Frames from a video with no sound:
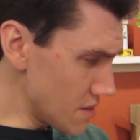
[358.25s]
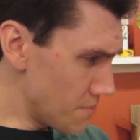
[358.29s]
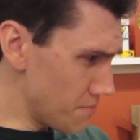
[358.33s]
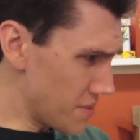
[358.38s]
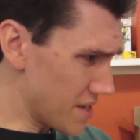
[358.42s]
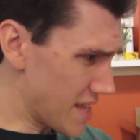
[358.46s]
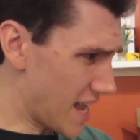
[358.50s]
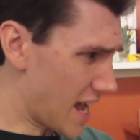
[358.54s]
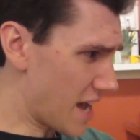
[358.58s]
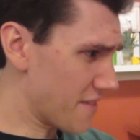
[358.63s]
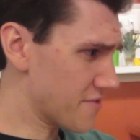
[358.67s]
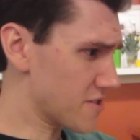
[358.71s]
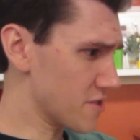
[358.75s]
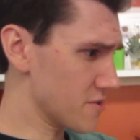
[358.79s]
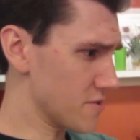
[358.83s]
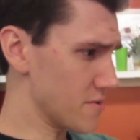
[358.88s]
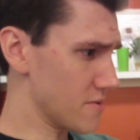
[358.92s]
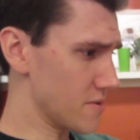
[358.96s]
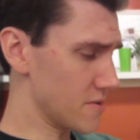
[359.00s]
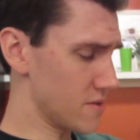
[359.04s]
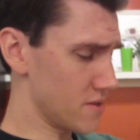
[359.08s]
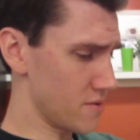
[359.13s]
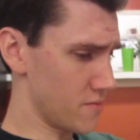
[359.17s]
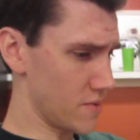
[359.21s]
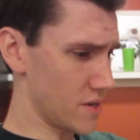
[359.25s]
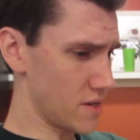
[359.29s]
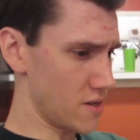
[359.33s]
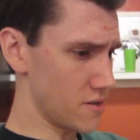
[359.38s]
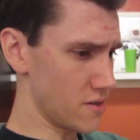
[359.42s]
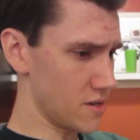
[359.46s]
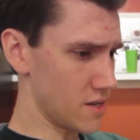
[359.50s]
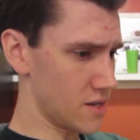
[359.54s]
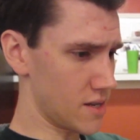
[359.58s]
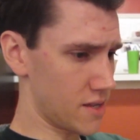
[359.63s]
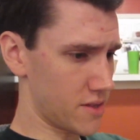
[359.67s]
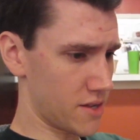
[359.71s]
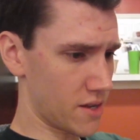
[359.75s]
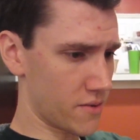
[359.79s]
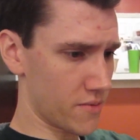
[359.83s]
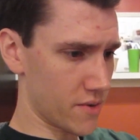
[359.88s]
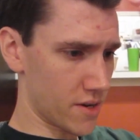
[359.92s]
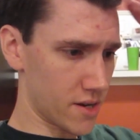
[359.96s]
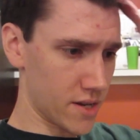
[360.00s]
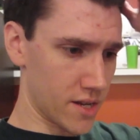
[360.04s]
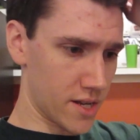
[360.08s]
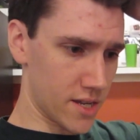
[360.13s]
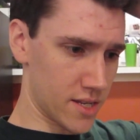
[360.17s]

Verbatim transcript: But after the reunion, I think we're going